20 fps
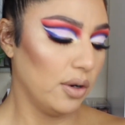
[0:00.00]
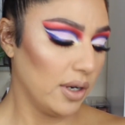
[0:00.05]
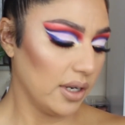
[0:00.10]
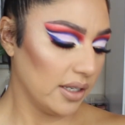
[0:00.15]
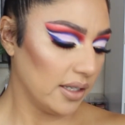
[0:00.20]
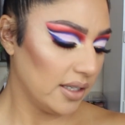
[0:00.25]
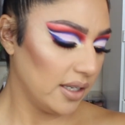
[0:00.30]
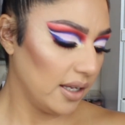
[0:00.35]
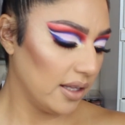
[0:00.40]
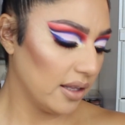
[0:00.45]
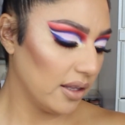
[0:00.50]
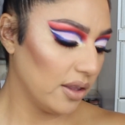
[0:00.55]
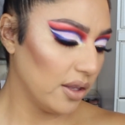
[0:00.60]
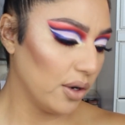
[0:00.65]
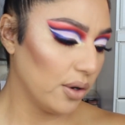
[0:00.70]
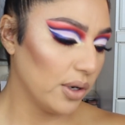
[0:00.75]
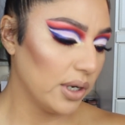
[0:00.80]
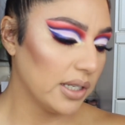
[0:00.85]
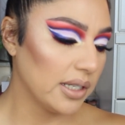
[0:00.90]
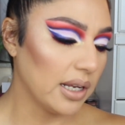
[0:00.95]
you can see that
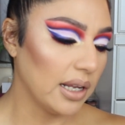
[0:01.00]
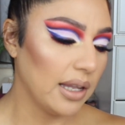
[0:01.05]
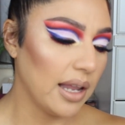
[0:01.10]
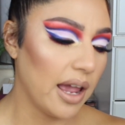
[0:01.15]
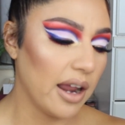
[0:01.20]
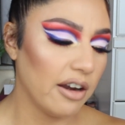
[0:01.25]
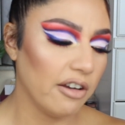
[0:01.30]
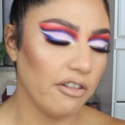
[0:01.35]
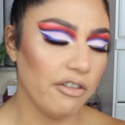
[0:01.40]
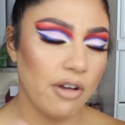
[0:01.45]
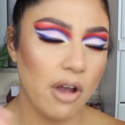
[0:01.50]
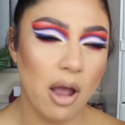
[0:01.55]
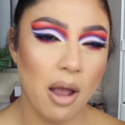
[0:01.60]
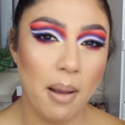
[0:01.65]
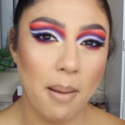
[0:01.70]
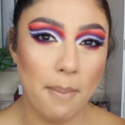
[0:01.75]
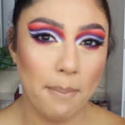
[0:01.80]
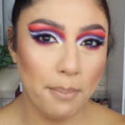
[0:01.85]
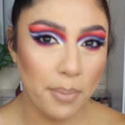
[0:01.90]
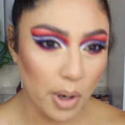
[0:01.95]
there is a lot of
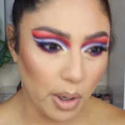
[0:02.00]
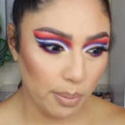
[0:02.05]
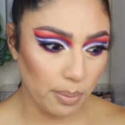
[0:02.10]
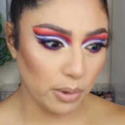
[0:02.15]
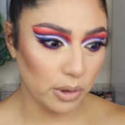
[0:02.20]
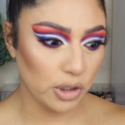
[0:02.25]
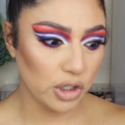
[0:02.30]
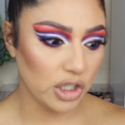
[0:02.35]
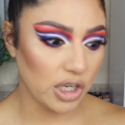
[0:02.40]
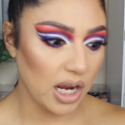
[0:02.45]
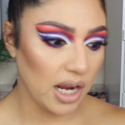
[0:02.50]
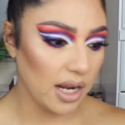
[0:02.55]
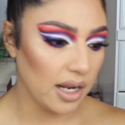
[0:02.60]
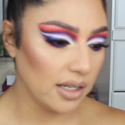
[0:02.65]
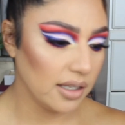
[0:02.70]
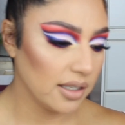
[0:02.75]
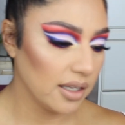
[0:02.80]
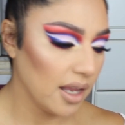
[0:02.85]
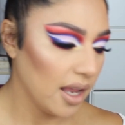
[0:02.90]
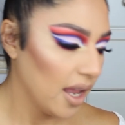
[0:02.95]
purple
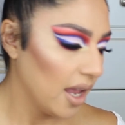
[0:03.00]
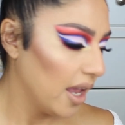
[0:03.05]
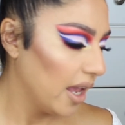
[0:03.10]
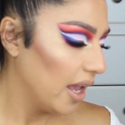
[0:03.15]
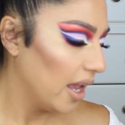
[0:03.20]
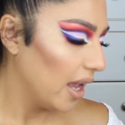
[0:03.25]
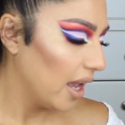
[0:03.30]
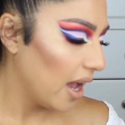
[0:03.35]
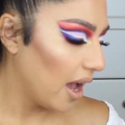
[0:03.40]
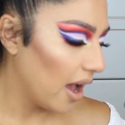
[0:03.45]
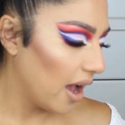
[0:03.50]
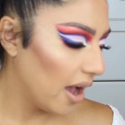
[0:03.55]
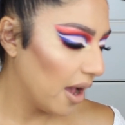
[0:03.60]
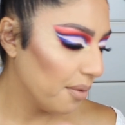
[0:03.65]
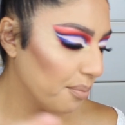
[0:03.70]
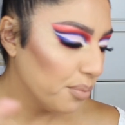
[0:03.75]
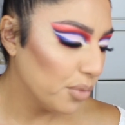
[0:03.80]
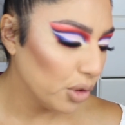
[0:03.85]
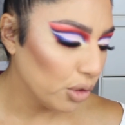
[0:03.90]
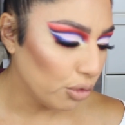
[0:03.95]
shades.
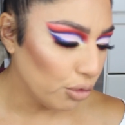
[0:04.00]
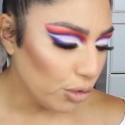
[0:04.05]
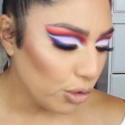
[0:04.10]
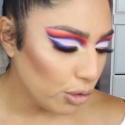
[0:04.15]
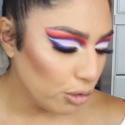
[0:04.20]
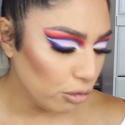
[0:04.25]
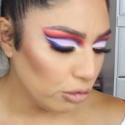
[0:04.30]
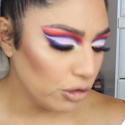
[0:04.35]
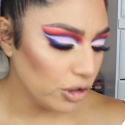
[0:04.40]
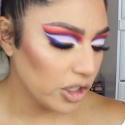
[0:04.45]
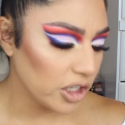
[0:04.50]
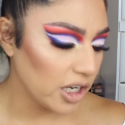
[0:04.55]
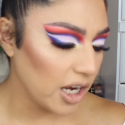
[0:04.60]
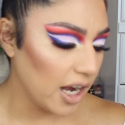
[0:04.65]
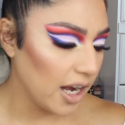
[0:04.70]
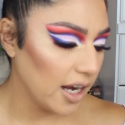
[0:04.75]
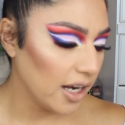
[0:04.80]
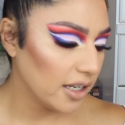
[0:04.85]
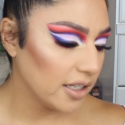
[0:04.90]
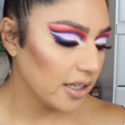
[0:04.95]
Maroon
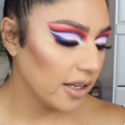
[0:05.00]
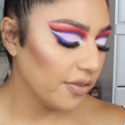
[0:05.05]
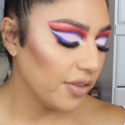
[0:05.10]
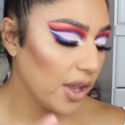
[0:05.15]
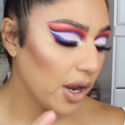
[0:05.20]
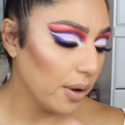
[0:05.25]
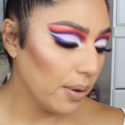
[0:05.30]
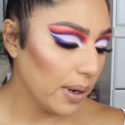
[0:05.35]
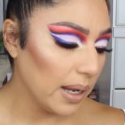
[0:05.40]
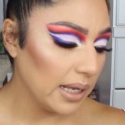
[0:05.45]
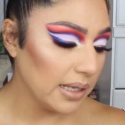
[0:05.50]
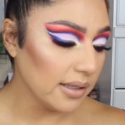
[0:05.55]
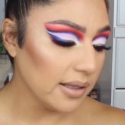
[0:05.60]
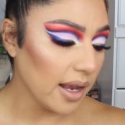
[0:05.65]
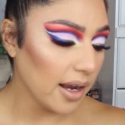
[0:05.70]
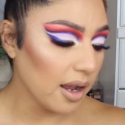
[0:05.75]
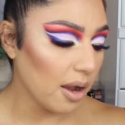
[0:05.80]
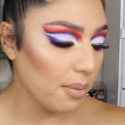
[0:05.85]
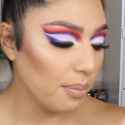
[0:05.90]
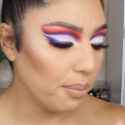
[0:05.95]
shades. There is
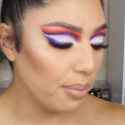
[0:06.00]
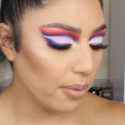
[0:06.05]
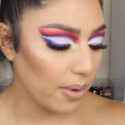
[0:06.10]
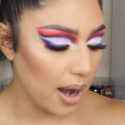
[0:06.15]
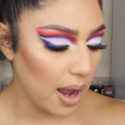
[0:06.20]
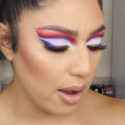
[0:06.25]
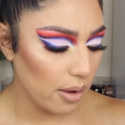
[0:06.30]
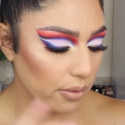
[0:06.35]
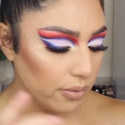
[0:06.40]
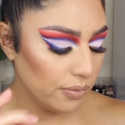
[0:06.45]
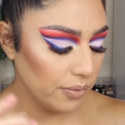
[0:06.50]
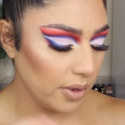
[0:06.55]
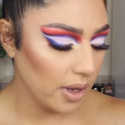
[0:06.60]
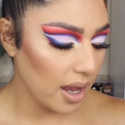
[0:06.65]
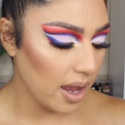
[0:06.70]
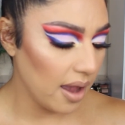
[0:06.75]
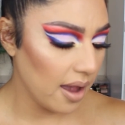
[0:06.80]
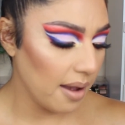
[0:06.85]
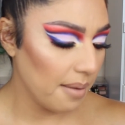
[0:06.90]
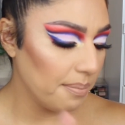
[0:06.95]
like a
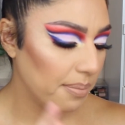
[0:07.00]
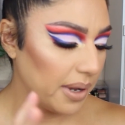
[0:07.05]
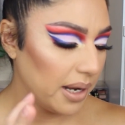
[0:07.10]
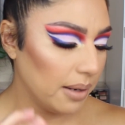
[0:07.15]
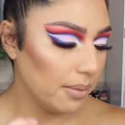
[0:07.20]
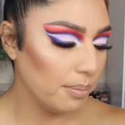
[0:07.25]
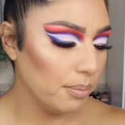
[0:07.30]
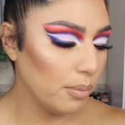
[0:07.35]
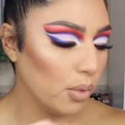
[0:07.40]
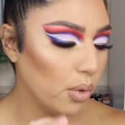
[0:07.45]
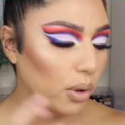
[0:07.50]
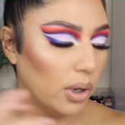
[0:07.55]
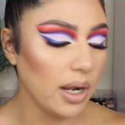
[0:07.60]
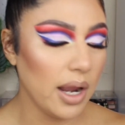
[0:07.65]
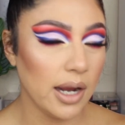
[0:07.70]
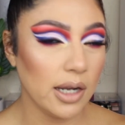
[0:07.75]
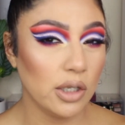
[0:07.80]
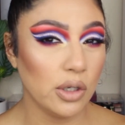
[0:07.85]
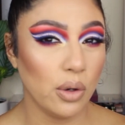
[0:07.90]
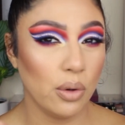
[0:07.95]
brown, but more
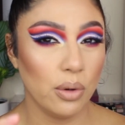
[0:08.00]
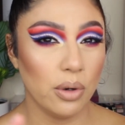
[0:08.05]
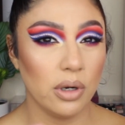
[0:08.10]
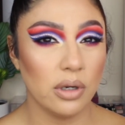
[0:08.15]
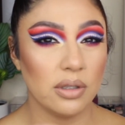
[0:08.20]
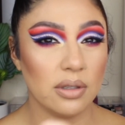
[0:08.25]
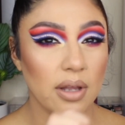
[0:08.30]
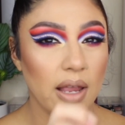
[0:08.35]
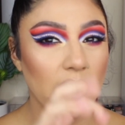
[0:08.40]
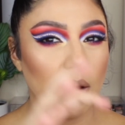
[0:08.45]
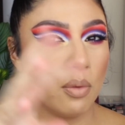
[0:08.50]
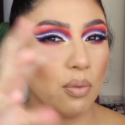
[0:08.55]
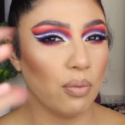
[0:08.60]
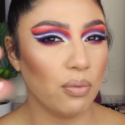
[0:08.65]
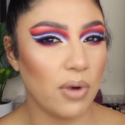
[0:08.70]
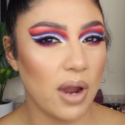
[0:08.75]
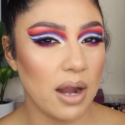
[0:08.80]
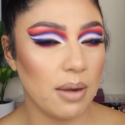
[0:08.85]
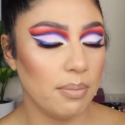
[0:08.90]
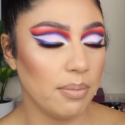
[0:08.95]
like towards like
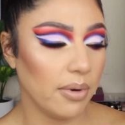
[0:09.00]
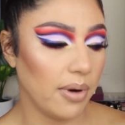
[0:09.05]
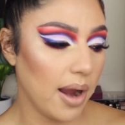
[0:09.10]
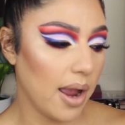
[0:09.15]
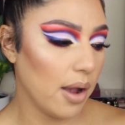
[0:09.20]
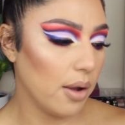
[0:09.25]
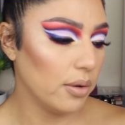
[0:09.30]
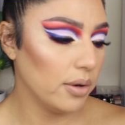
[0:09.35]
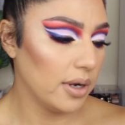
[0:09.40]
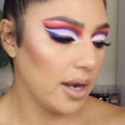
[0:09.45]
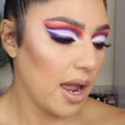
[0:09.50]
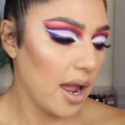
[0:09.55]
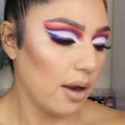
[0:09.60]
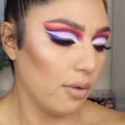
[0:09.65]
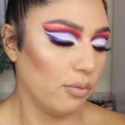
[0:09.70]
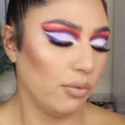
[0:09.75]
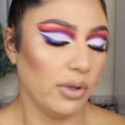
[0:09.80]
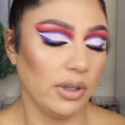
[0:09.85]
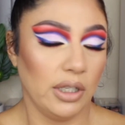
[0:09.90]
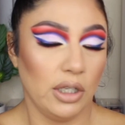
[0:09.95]
red brown,
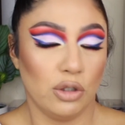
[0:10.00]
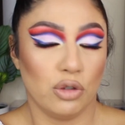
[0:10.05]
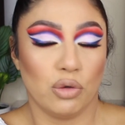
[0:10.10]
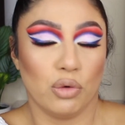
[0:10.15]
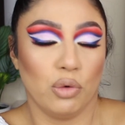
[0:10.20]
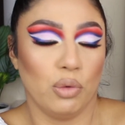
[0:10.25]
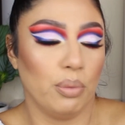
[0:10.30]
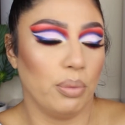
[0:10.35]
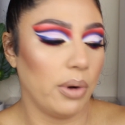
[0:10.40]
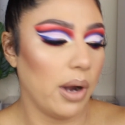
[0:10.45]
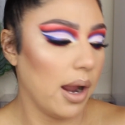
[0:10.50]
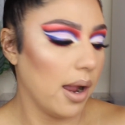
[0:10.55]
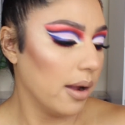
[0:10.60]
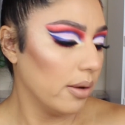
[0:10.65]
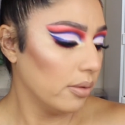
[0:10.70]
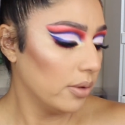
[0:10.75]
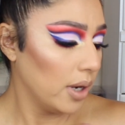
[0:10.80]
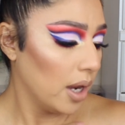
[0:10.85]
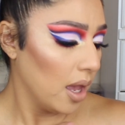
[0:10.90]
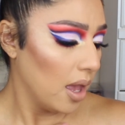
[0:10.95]
not really true
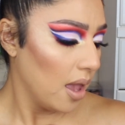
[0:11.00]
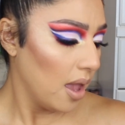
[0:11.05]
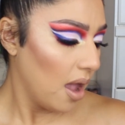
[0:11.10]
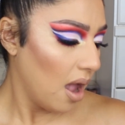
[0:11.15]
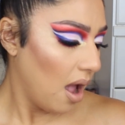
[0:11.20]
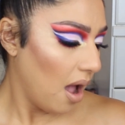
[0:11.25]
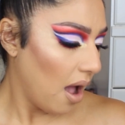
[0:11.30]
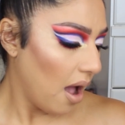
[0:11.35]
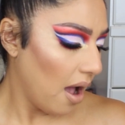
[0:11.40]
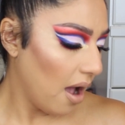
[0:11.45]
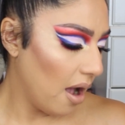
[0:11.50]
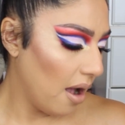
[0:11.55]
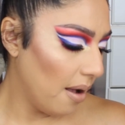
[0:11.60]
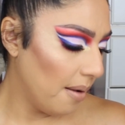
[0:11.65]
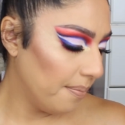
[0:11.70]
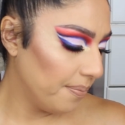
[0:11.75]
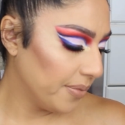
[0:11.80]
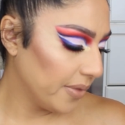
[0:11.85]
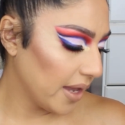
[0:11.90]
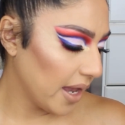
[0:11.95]
brown.
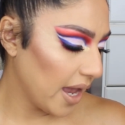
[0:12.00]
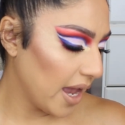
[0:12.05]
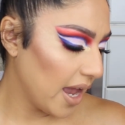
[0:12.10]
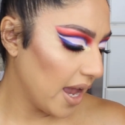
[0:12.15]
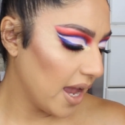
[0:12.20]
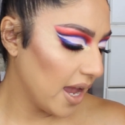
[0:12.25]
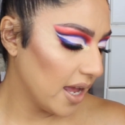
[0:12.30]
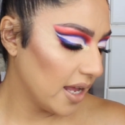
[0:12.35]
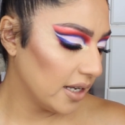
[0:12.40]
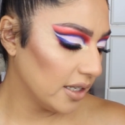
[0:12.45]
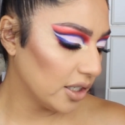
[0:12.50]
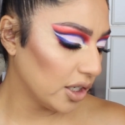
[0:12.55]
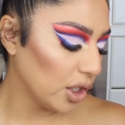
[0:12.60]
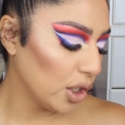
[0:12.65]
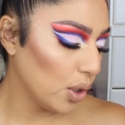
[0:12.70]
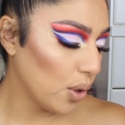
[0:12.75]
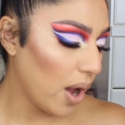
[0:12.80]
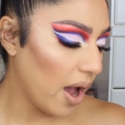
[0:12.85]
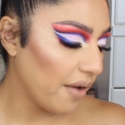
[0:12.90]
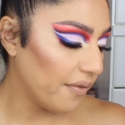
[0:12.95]
And
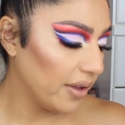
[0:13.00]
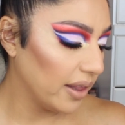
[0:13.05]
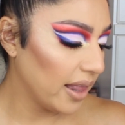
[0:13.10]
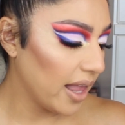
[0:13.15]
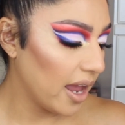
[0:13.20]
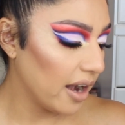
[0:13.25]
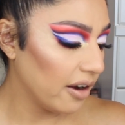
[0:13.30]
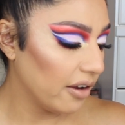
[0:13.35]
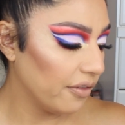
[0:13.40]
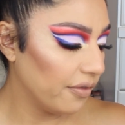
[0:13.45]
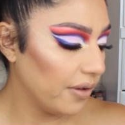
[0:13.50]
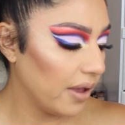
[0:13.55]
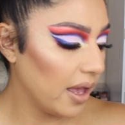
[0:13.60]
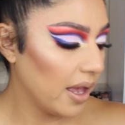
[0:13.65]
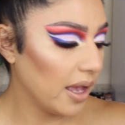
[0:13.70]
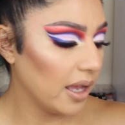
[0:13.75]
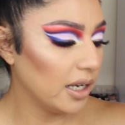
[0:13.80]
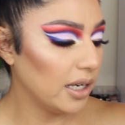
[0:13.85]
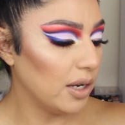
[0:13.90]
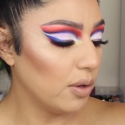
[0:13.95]
you have a lot of
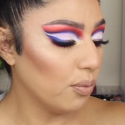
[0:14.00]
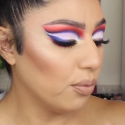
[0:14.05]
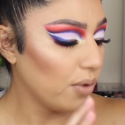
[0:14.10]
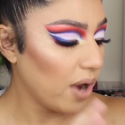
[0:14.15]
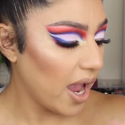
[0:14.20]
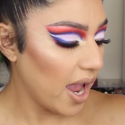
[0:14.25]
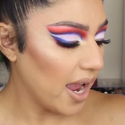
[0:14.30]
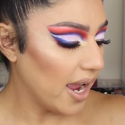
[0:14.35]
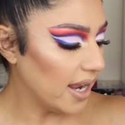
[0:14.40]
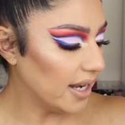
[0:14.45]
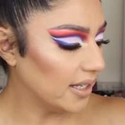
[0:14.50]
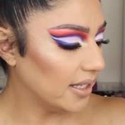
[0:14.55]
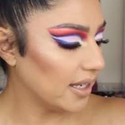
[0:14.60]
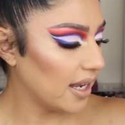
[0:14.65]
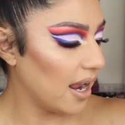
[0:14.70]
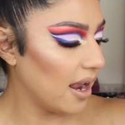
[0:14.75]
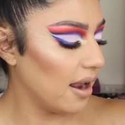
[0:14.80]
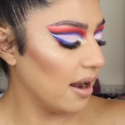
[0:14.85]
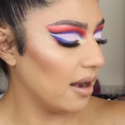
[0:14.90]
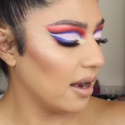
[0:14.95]

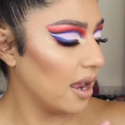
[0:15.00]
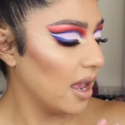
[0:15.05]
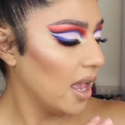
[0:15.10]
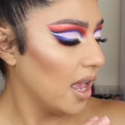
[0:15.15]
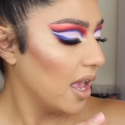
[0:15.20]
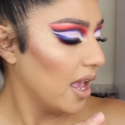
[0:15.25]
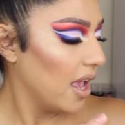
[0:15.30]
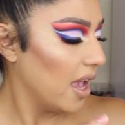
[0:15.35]
reds and